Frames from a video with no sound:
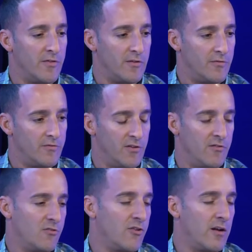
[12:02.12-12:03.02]
that
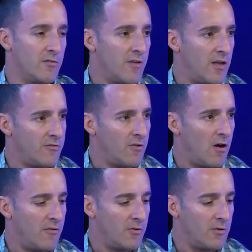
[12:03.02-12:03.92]
Disney Channels has to
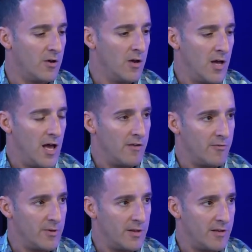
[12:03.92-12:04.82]
offer as
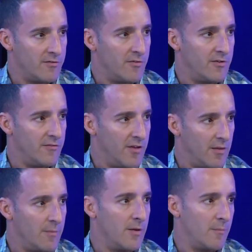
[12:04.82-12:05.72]
it relates to the
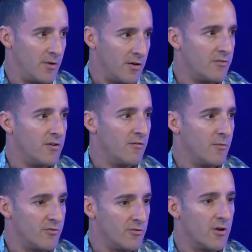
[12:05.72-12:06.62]
development and production of
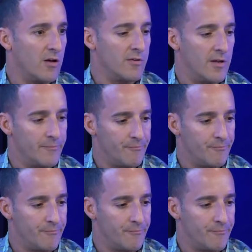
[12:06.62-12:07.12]
original content.